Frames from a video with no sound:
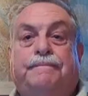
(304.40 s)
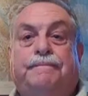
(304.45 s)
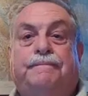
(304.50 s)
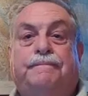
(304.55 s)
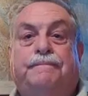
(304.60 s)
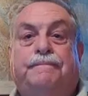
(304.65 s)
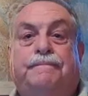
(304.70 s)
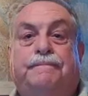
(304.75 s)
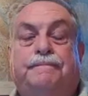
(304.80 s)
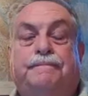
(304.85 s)

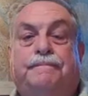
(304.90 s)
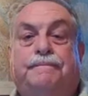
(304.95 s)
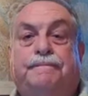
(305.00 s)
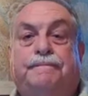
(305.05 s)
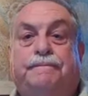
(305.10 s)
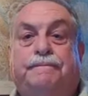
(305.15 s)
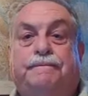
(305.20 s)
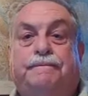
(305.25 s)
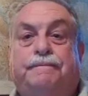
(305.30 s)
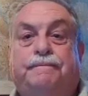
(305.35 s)

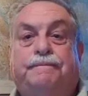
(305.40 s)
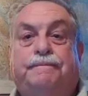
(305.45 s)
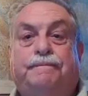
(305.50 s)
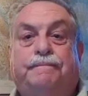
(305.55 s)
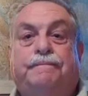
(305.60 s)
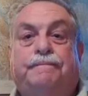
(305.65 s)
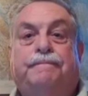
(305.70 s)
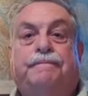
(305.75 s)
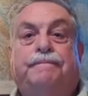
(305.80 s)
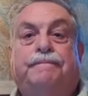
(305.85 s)

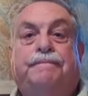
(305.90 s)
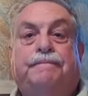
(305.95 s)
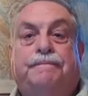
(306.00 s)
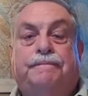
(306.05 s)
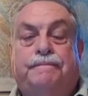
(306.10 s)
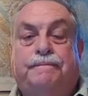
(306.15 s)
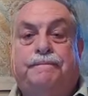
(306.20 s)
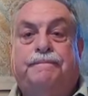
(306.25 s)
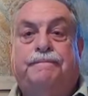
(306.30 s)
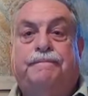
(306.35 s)

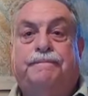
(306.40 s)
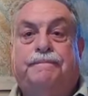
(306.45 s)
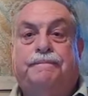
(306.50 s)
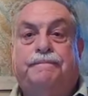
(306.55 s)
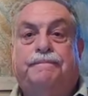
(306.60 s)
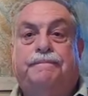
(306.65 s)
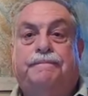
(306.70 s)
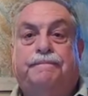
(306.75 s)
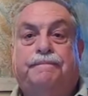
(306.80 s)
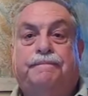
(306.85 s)

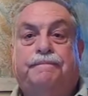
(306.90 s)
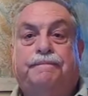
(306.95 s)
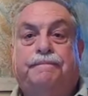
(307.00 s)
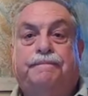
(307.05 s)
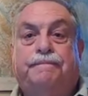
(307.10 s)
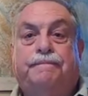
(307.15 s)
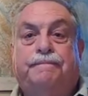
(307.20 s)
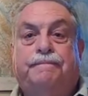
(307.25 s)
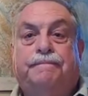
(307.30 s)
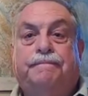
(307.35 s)

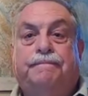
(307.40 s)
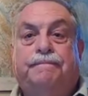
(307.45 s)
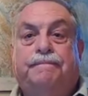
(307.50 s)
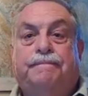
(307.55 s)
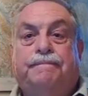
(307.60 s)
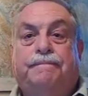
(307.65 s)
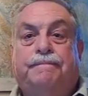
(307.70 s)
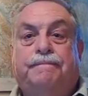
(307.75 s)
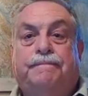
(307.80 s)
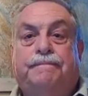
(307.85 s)

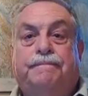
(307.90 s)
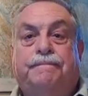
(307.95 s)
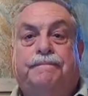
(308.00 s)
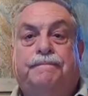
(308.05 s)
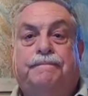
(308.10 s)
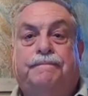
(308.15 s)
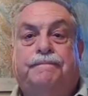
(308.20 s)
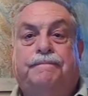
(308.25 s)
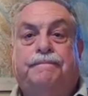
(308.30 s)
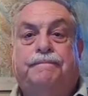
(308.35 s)

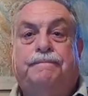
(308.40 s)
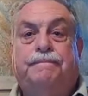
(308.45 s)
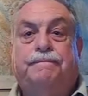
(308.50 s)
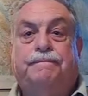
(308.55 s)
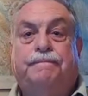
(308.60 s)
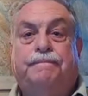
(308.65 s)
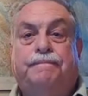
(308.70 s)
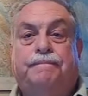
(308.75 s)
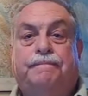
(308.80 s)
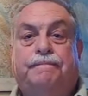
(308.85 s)

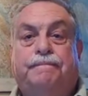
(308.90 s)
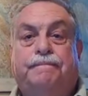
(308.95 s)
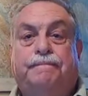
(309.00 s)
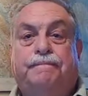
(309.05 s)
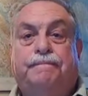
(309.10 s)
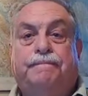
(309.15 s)
(silent)